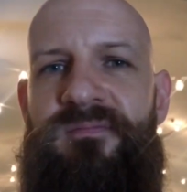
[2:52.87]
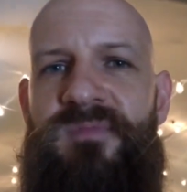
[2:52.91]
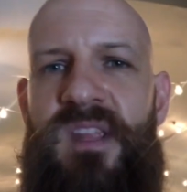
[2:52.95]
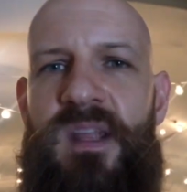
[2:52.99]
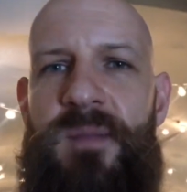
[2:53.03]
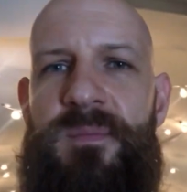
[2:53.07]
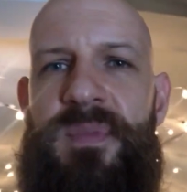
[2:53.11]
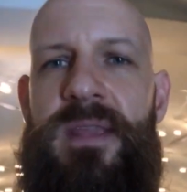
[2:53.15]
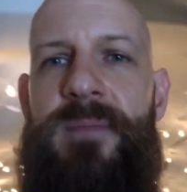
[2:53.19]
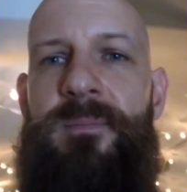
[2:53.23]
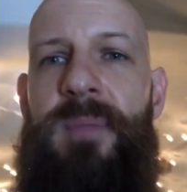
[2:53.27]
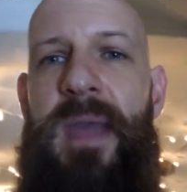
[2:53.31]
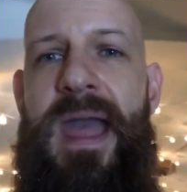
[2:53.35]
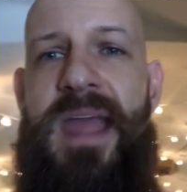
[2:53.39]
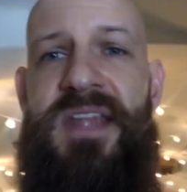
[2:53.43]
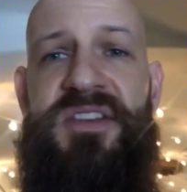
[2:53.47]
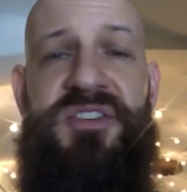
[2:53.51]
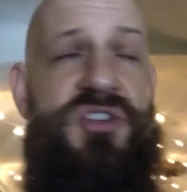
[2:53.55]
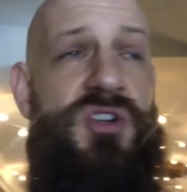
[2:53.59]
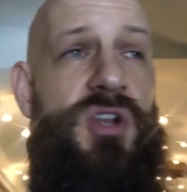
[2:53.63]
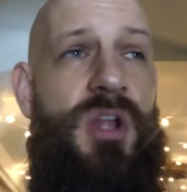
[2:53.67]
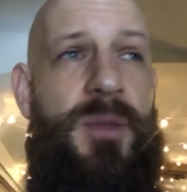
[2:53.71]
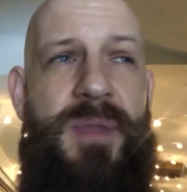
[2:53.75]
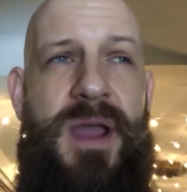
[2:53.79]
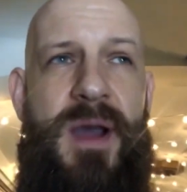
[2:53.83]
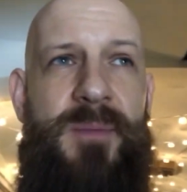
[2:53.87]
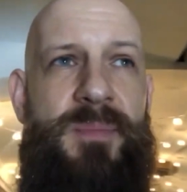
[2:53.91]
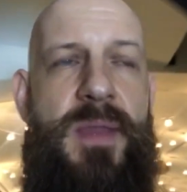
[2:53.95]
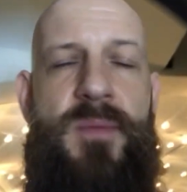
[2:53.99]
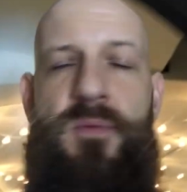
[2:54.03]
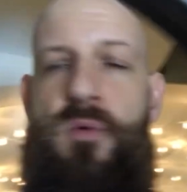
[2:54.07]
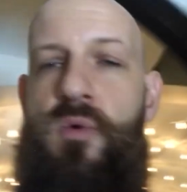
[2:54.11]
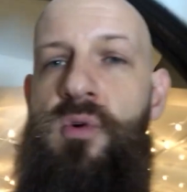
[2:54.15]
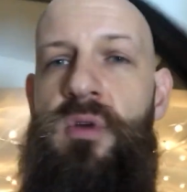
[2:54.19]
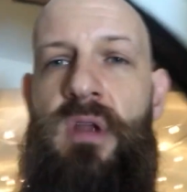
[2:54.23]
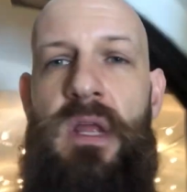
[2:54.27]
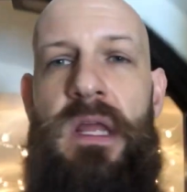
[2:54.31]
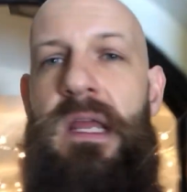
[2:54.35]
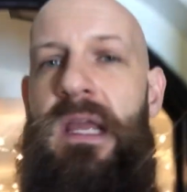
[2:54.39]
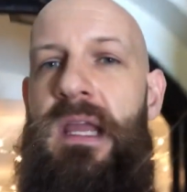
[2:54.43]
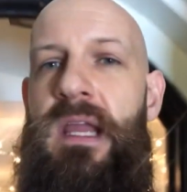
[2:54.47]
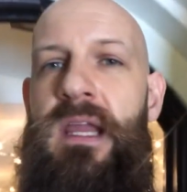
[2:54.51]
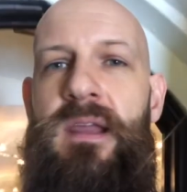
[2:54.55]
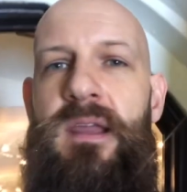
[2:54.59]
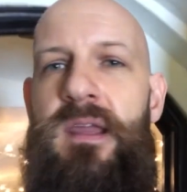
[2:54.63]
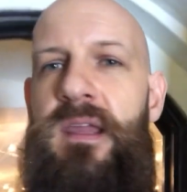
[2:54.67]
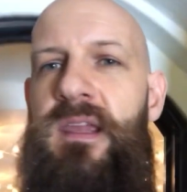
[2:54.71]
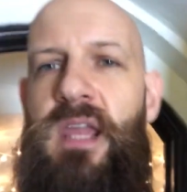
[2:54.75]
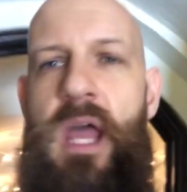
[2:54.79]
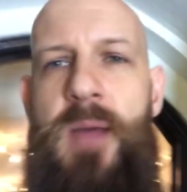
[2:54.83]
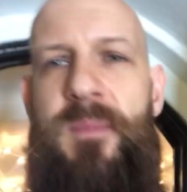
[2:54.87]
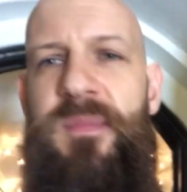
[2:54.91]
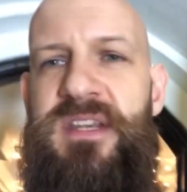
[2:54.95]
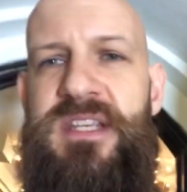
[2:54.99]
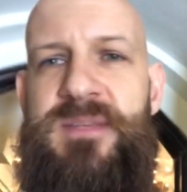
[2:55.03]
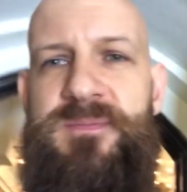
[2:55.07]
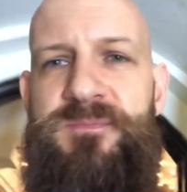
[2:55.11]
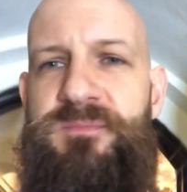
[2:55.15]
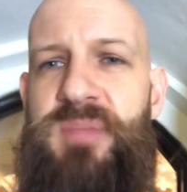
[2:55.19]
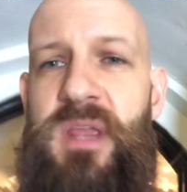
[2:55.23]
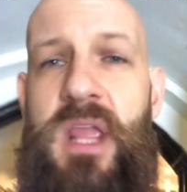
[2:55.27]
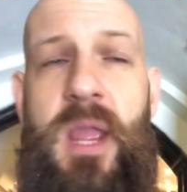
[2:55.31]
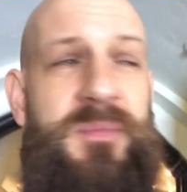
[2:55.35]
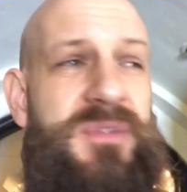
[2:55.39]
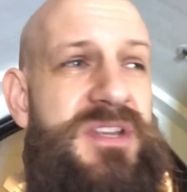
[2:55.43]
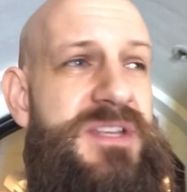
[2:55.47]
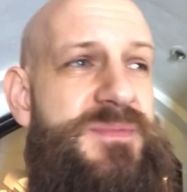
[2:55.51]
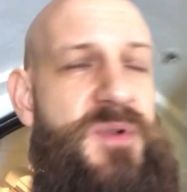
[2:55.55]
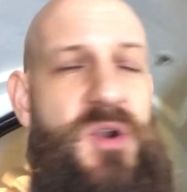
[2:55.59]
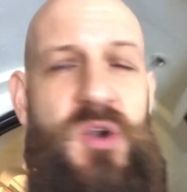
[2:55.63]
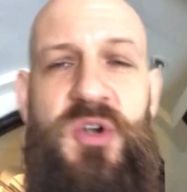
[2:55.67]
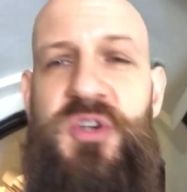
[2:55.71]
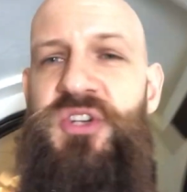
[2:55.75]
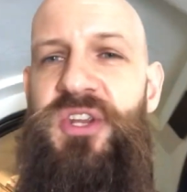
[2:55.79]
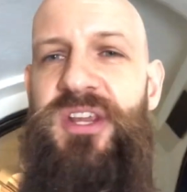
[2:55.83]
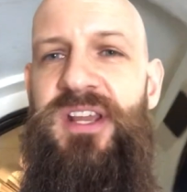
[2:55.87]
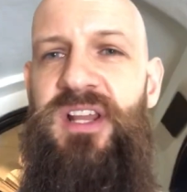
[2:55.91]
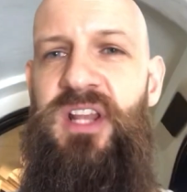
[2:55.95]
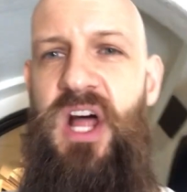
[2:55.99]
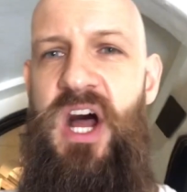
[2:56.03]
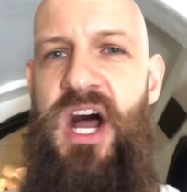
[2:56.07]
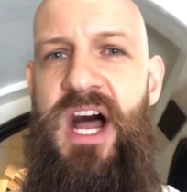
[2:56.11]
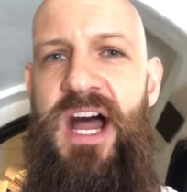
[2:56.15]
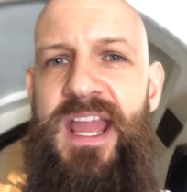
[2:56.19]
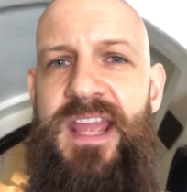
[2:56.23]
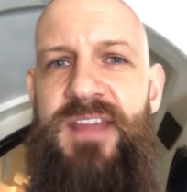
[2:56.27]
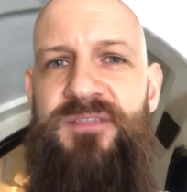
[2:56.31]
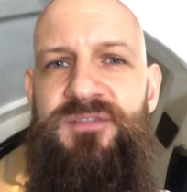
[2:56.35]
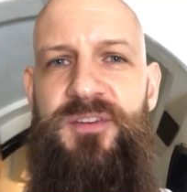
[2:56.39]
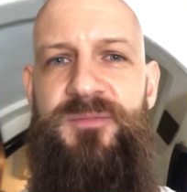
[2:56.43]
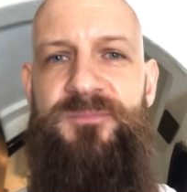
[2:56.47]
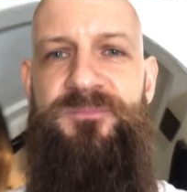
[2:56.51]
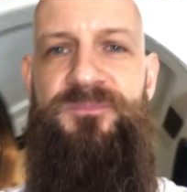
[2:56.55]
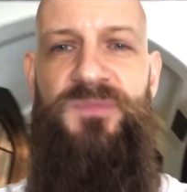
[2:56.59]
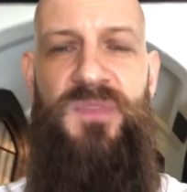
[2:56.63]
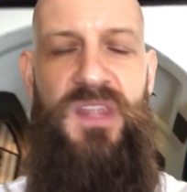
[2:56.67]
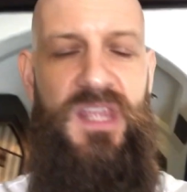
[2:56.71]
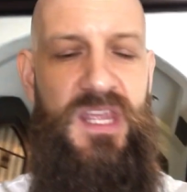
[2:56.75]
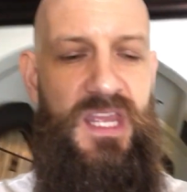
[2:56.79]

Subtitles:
being passionate about people becoming spiritually alive, and